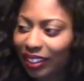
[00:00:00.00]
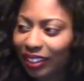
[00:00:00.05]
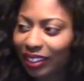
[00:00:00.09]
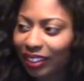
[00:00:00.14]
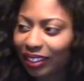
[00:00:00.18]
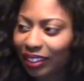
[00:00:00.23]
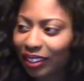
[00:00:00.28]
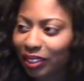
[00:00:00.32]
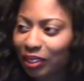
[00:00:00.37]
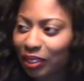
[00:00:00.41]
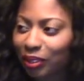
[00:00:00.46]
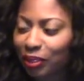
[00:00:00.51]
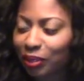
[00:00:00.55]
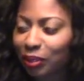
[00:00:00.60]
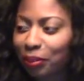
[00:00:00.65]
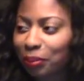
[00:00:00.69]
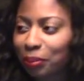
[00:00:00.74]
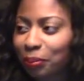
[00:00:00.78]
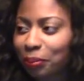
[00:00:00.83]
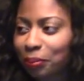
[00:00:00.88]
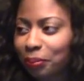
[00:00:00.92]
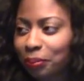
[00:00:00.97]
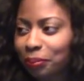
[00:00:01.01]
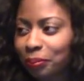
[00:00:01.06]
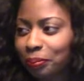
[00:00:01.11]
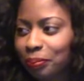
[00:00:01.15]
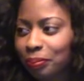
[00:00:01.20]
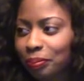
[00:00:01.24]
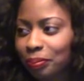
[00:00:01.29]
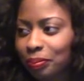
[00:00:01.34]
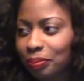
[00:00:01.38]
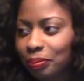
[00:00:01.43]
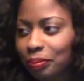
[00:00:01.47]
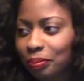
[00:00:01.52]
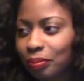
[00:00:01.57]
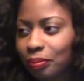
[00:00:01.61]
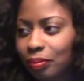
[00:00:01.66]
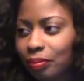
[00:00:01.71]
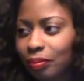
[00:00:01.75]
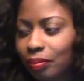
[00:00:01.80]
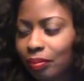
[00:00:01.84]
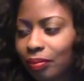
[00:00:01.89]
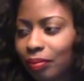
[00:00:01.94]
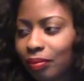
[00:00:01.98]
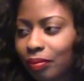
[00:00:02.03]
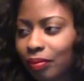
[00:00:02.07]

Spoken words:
[no speech]